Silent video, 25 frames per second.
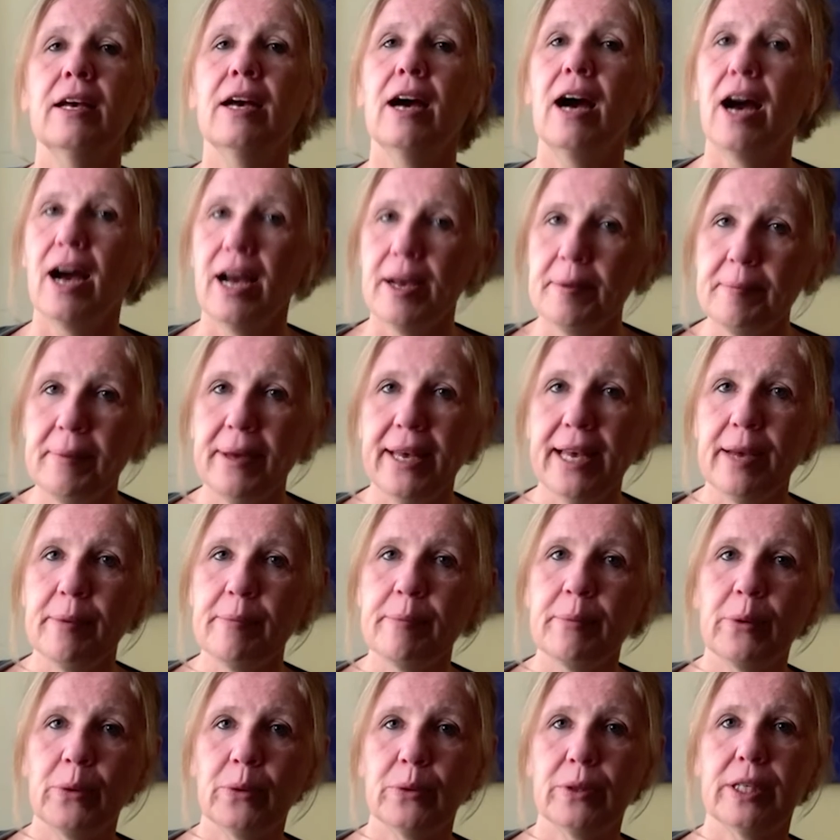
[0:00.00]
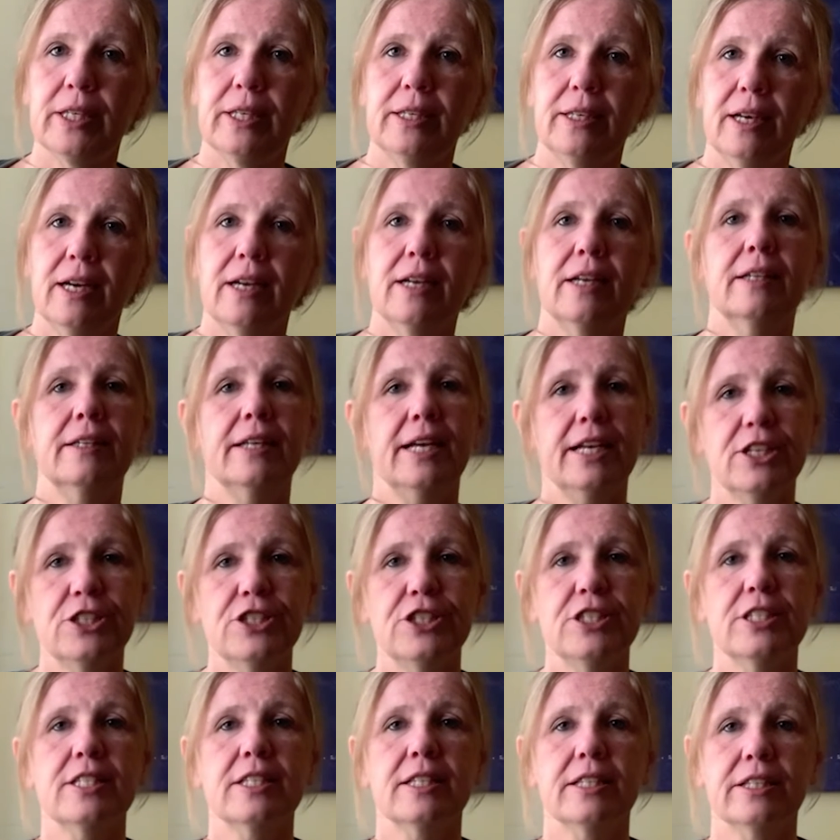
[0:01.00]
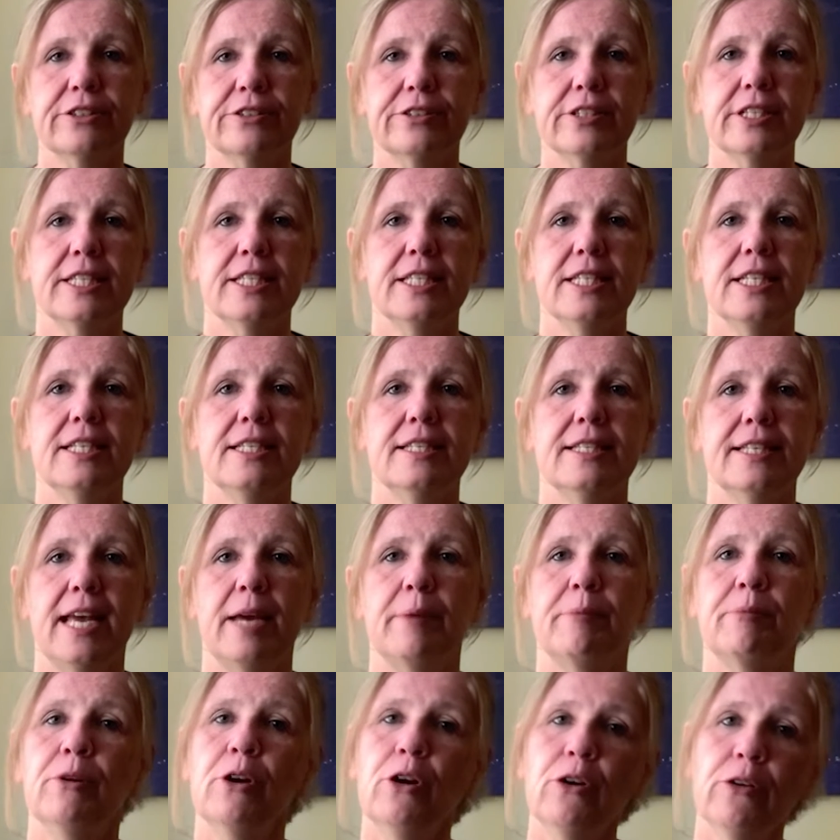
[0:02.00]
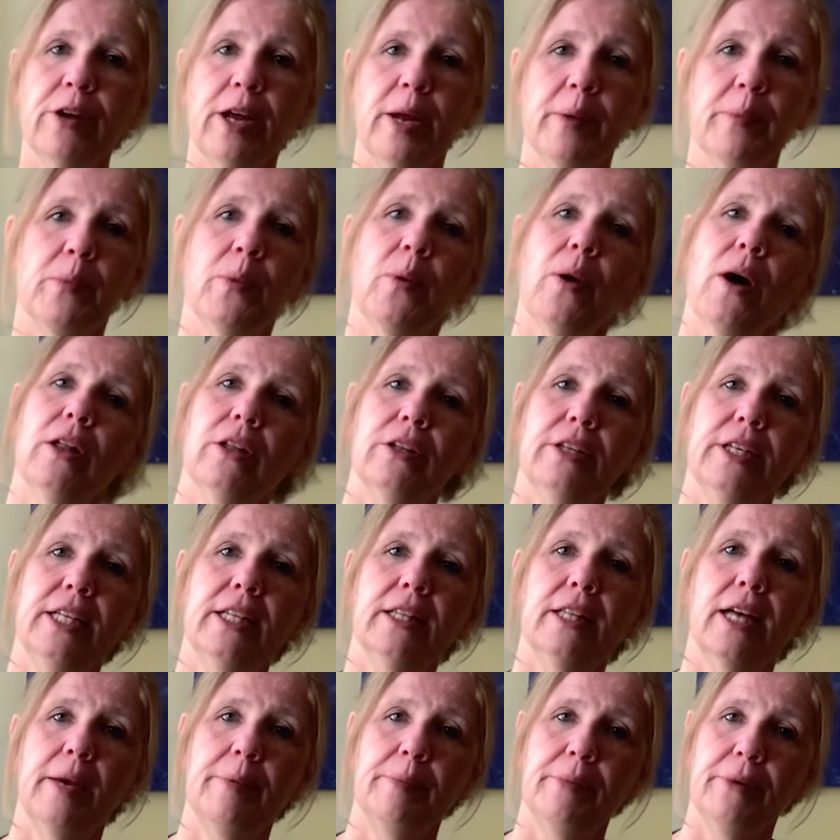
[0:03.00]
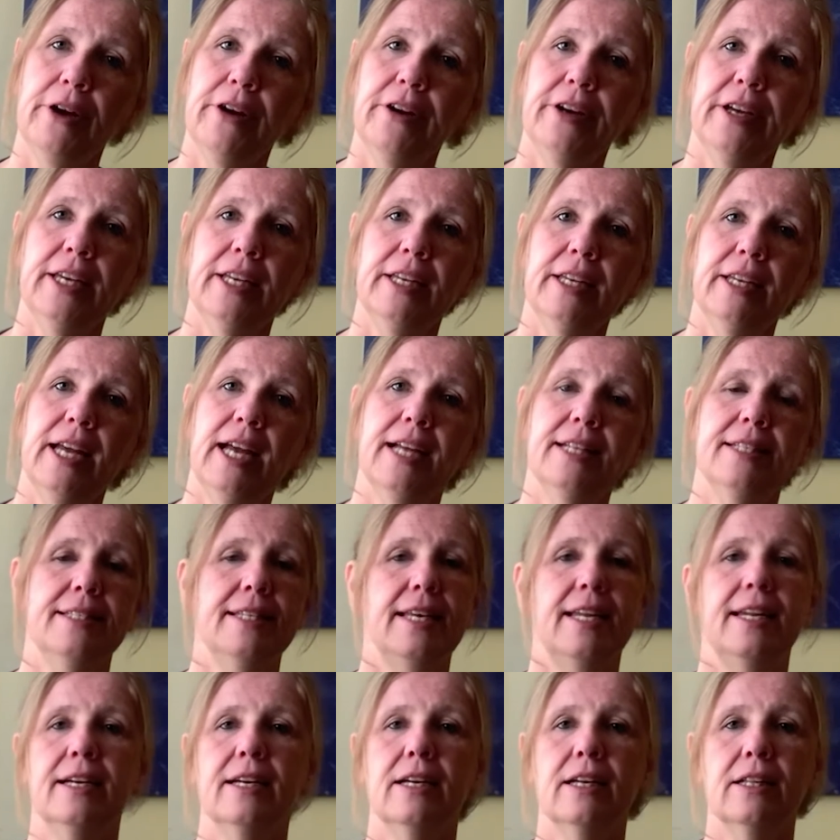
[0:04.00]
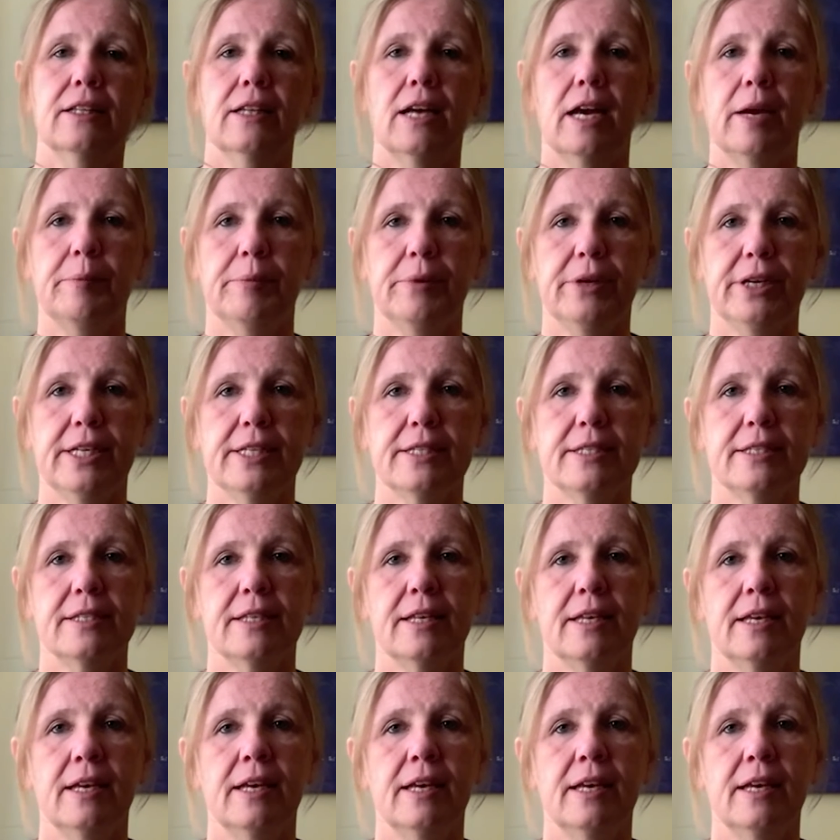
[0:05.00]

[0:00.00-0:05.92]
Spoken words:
I'm Pam Boland, a collections, literacies, and program quality librarian at Seneca Libraries.